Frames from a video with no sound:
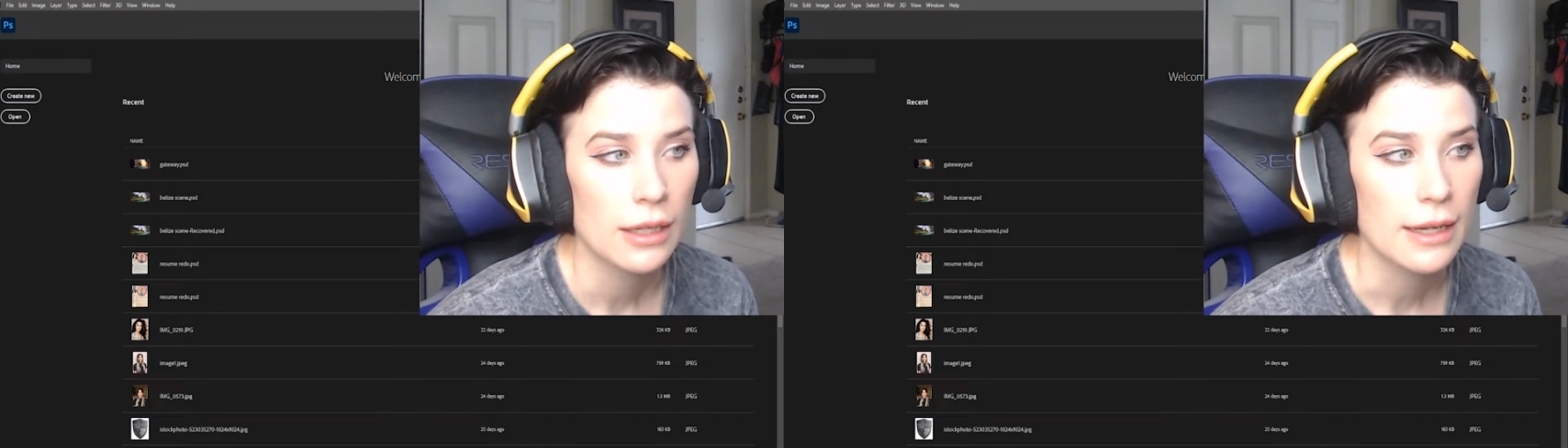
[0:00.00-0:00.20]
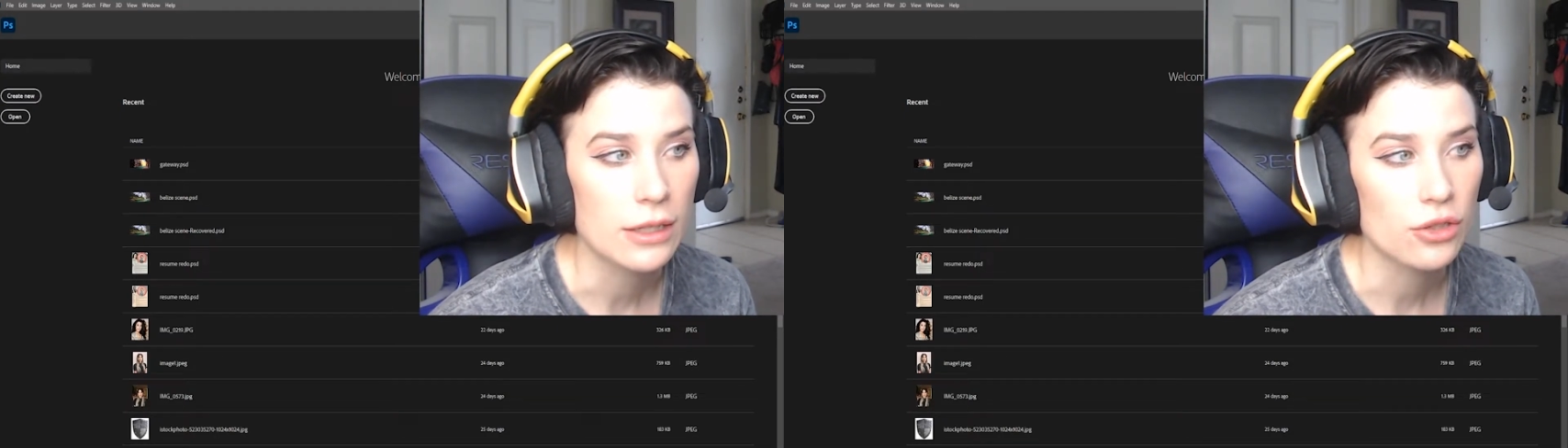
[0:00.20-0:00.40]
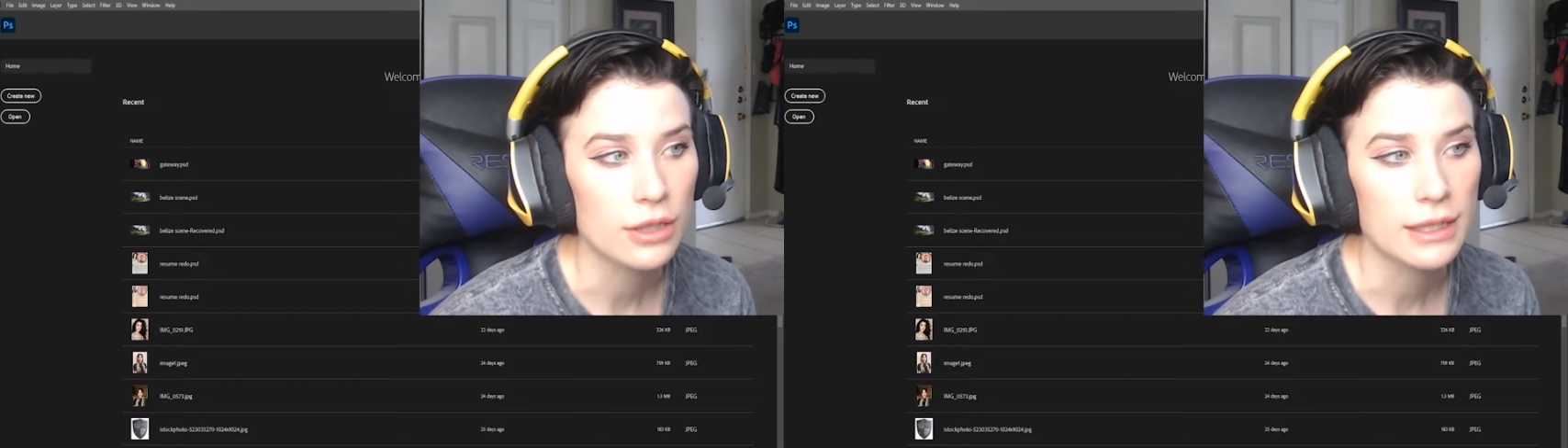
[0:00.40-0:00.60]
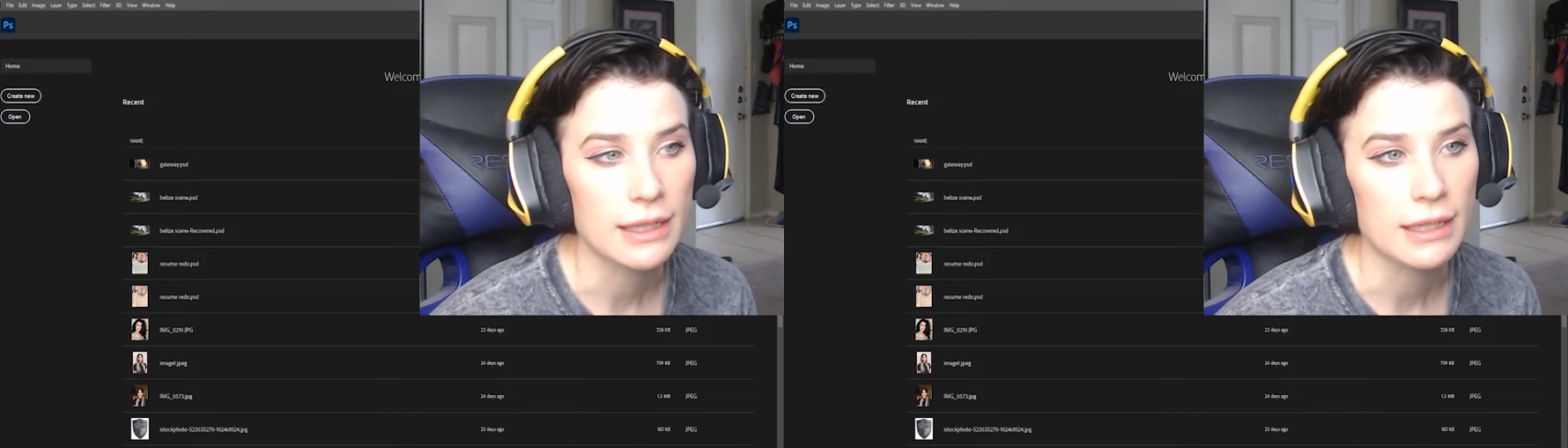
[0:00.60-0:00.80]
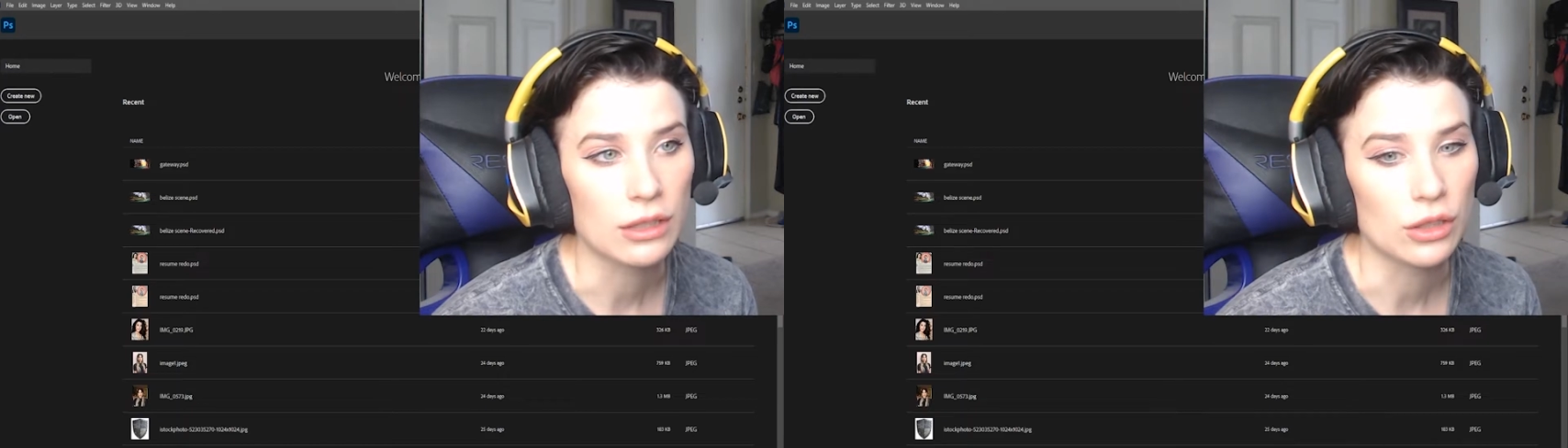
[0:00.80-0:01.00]

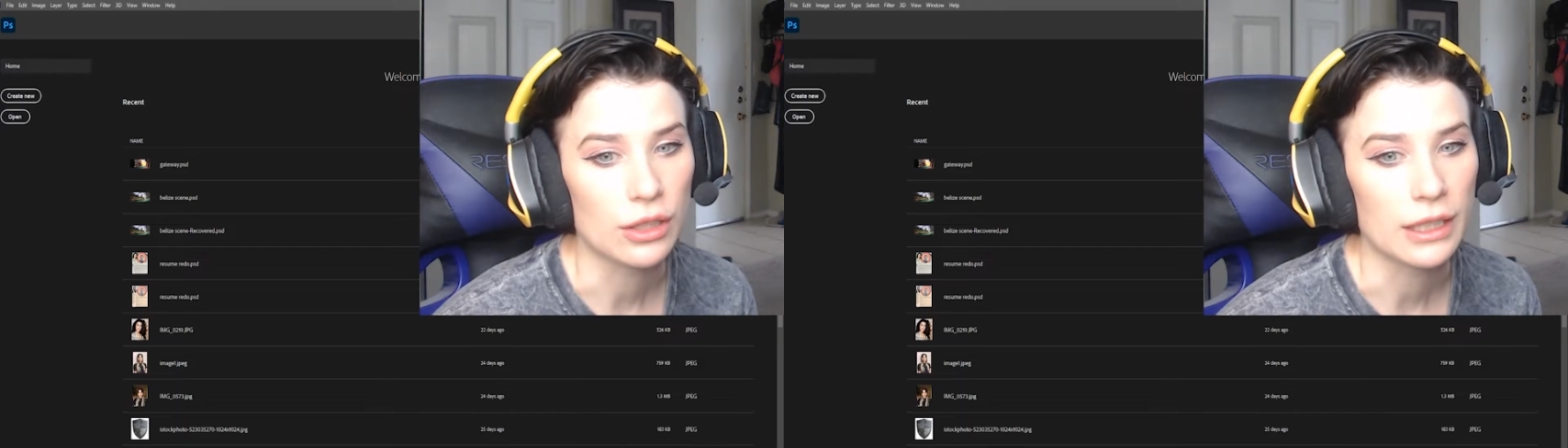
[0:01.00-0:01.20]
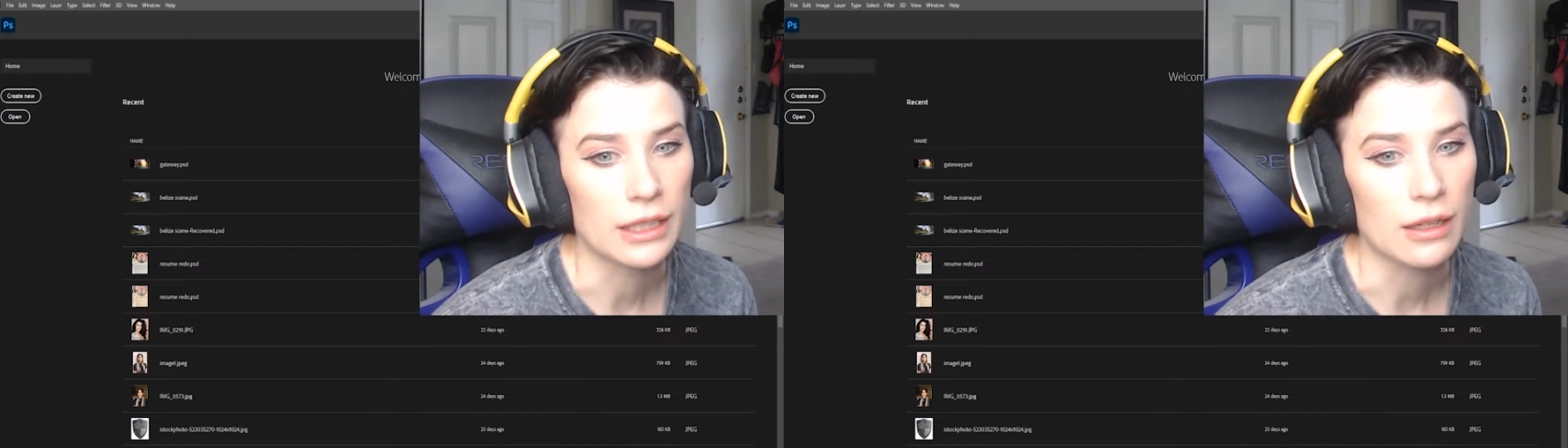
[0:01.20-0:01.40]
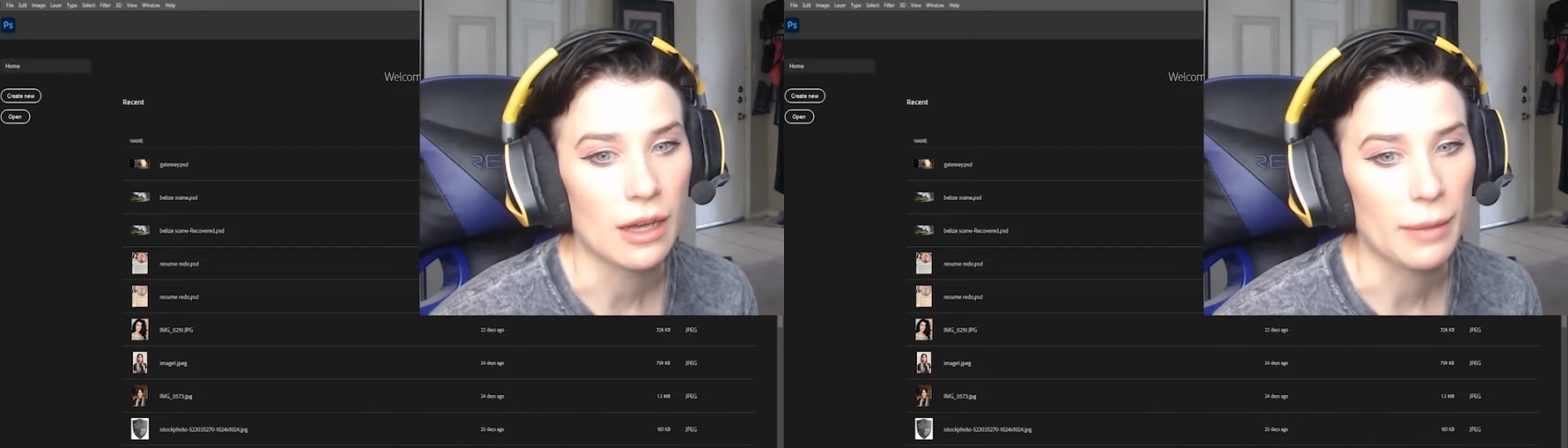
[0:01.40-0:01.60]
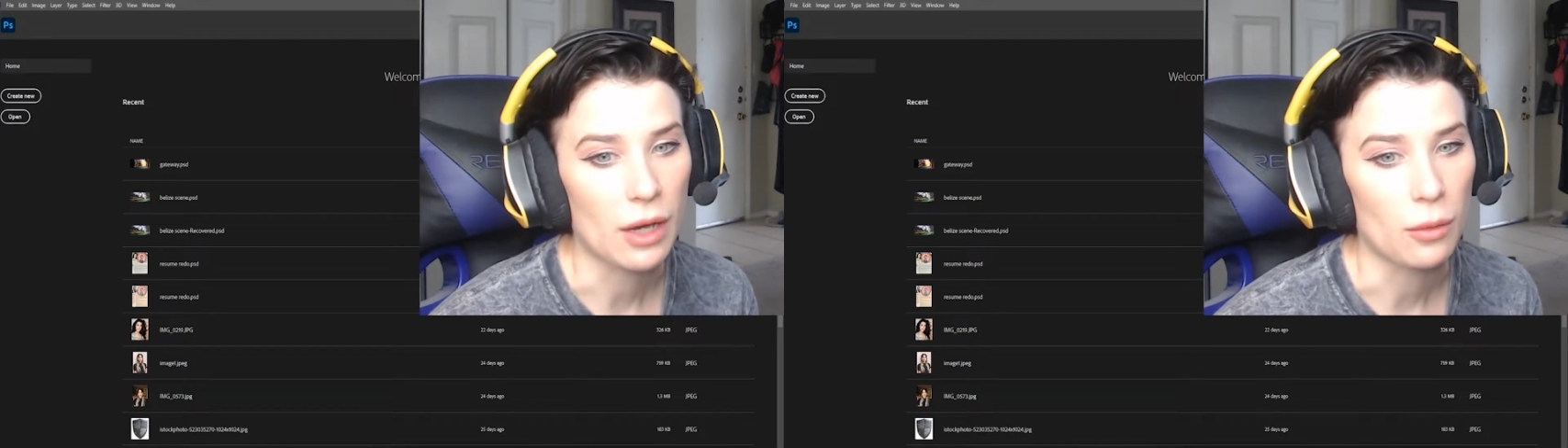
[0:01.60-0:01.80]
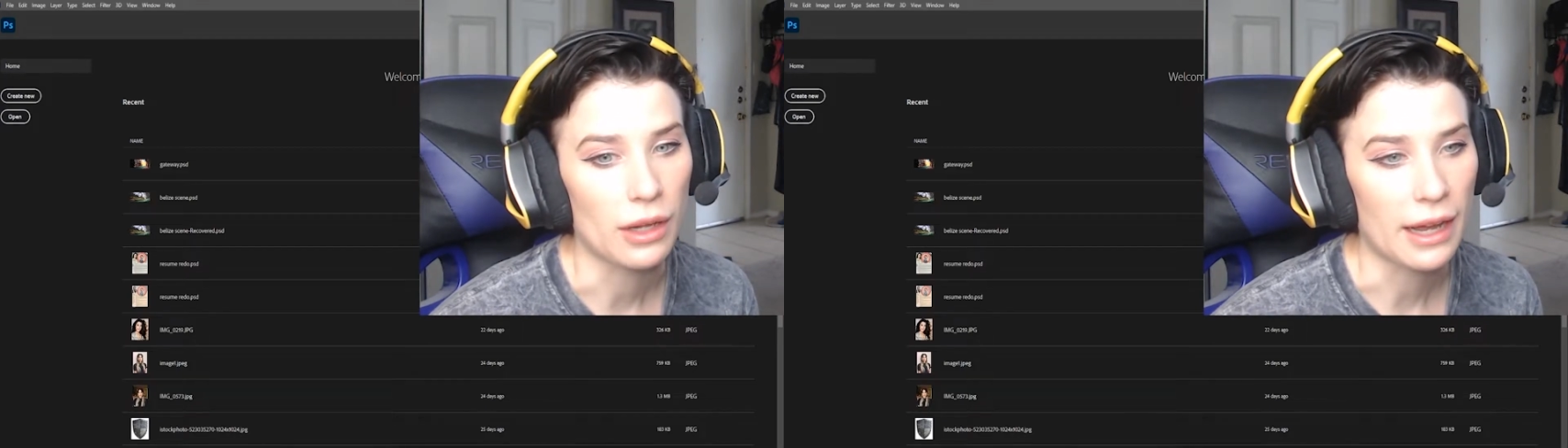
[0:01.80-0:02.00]
interested in learning about
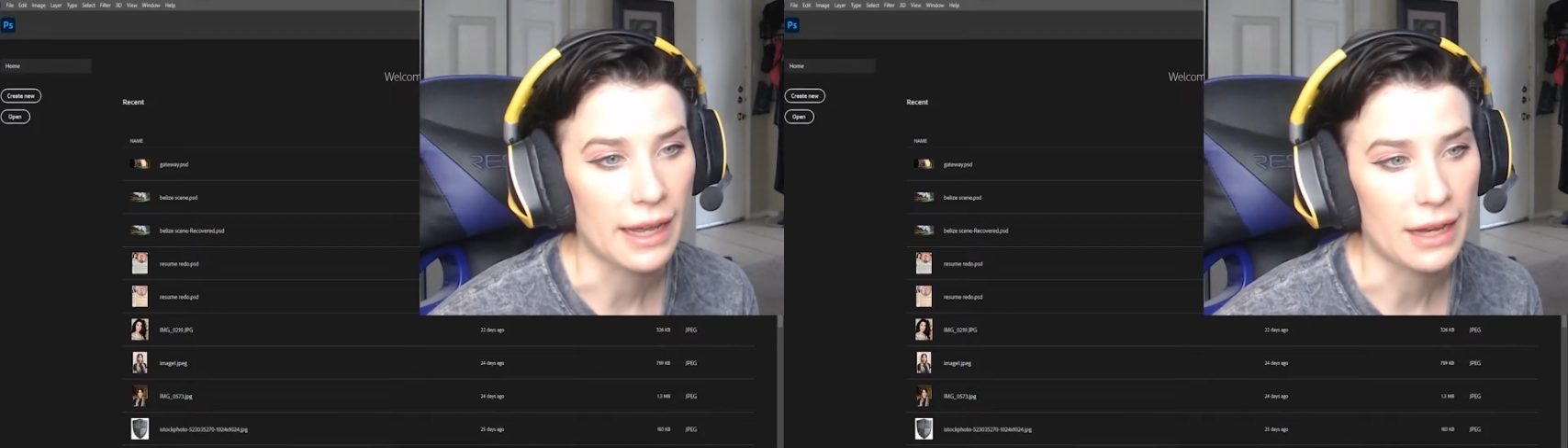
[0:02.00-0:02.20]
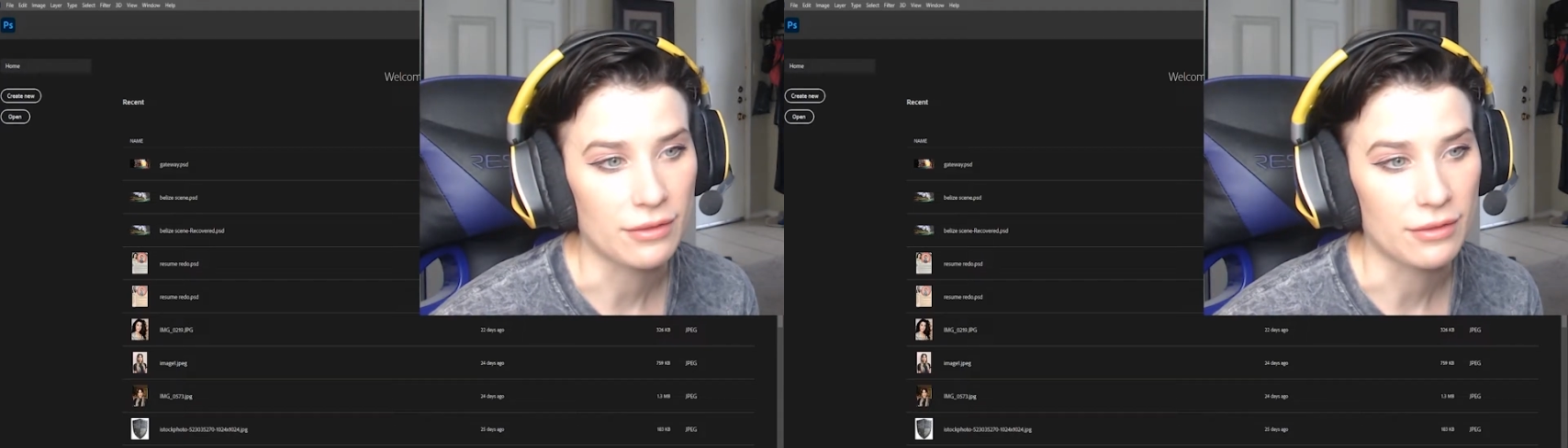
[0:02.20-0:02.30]
what I have